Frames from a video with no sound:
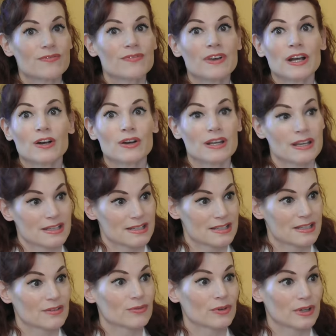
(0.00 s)
various
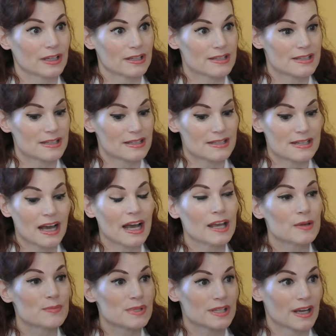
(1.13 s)
different
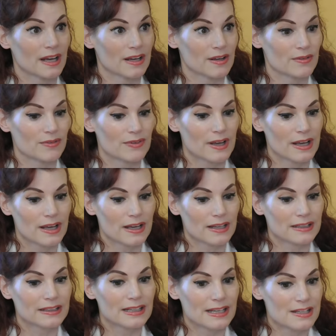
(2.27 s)
types of
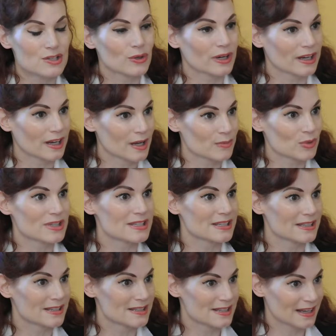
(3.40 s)
liens or
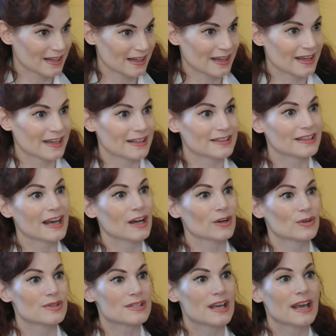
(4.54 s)
encumbrances, aka
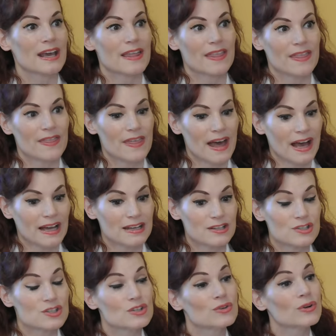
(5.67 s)
clouds,
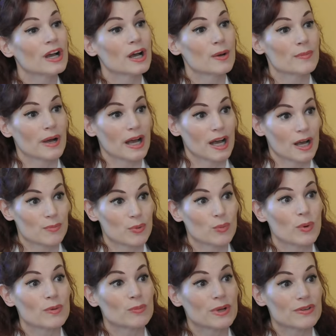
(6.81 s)
that do come up
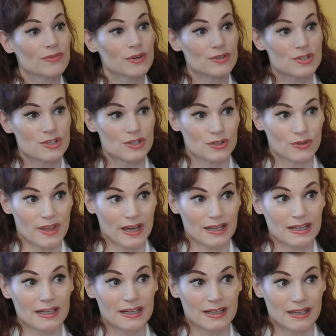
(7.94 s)
when we first do
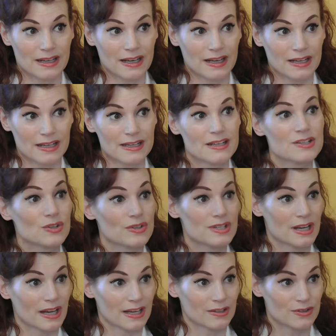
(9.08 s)
that initial
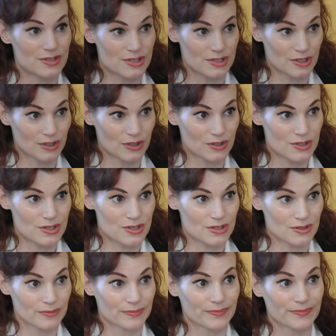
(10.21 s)
title search.